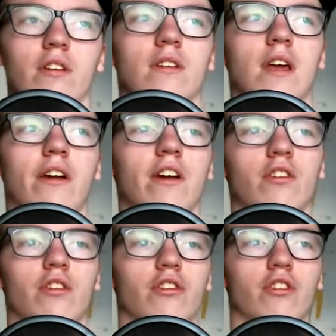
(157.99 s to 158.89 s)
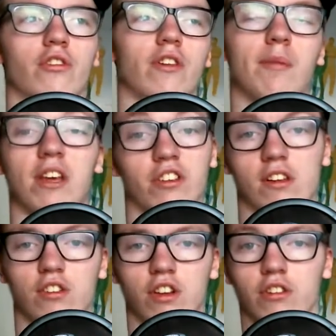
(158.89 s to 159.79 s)
characters, those are basically
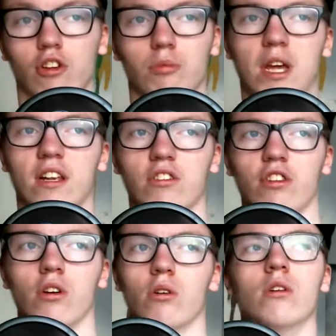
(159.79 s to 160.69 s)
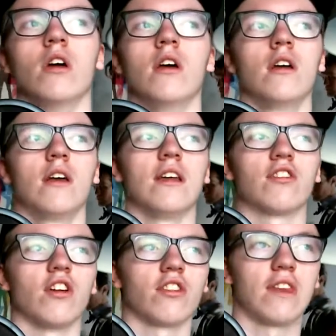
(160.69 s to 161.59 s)
just cosmetics, so it's
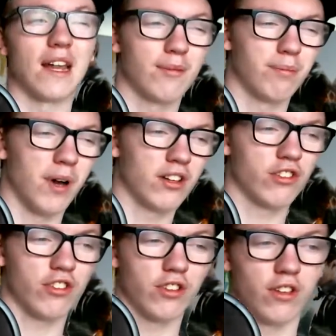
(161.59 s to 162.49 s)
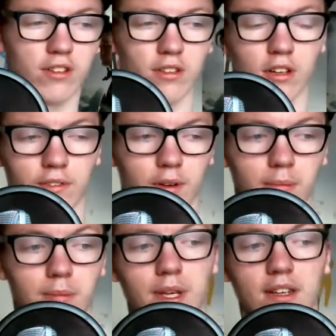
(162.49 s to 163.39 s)
not that much of a
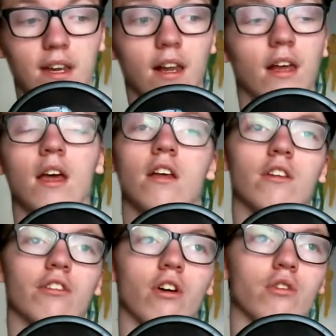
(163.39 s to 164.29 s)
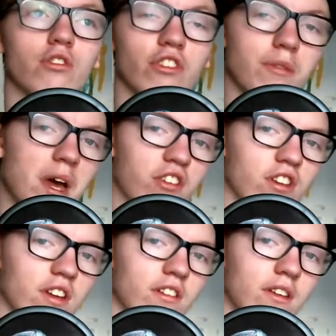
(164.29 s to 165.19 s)
big deal. So just imagine
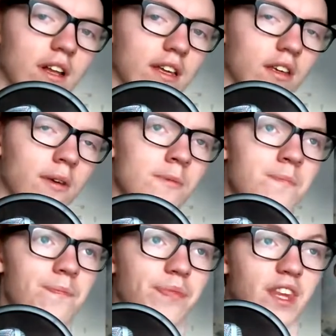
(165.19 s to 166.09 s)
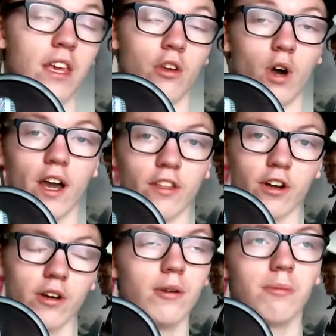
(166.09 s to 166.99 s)
this, you
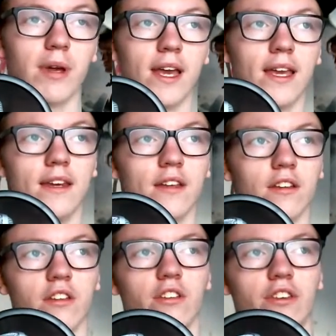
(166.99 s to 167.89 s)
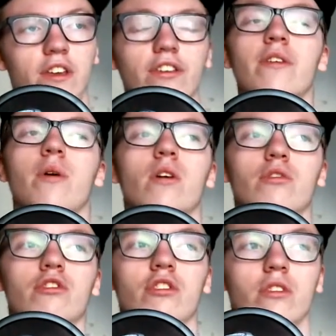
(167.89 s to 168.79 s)
either paid 60
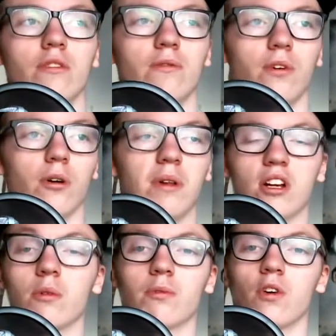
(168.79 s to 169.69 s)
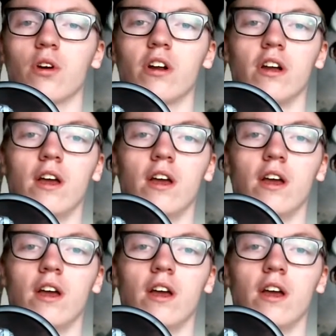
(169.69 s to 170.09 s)
euros for Black Ops 4,